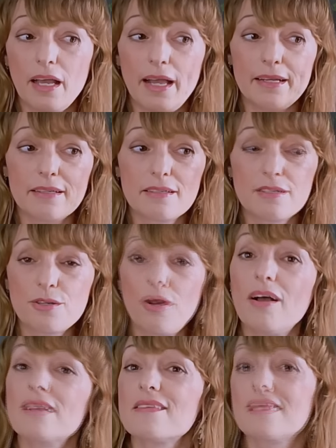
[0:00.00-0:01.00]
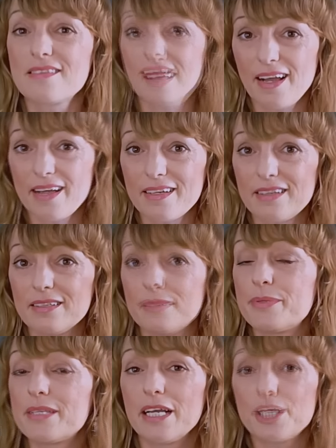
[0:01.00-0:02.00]
and toss aside the
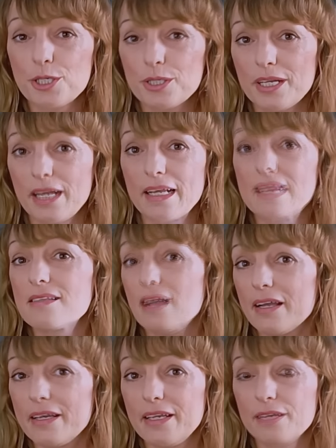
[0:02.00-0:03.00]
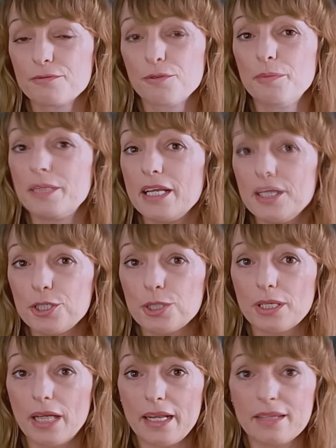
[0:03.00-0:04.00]
obsession and anxiety and
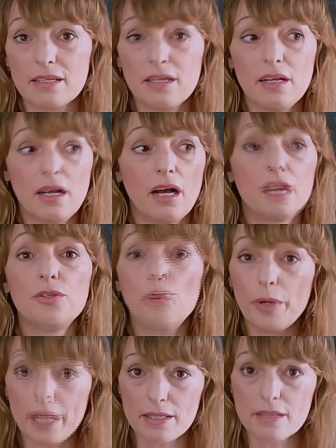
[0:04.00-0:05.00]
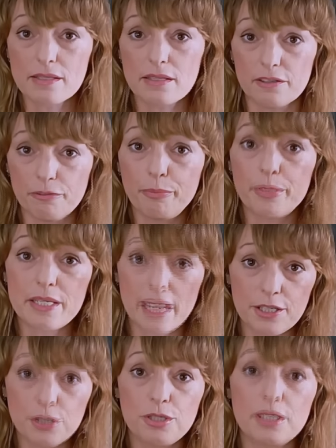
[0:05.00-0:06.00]
rumination and annoyance of
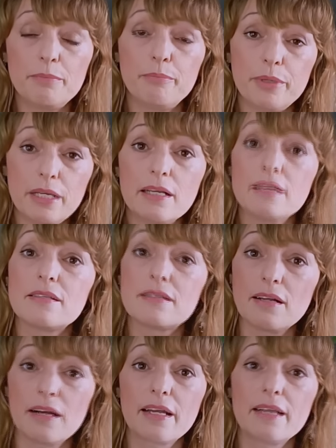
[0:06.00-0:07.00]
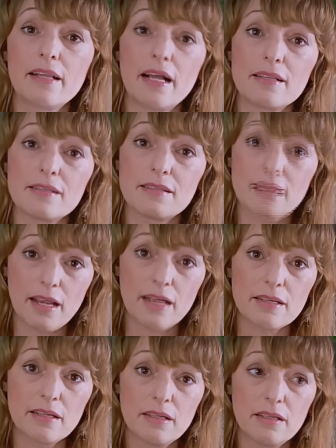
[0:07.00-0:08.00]
potentially being stuck in that
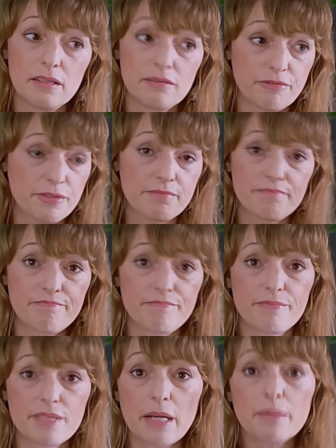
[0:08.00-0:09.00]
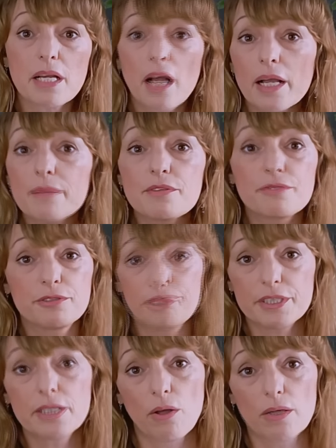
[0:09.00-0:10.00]
state for sometimes for a
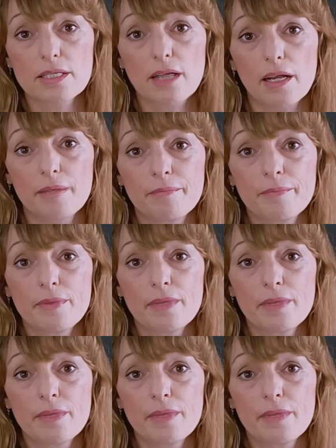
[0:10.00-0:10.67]
very long time.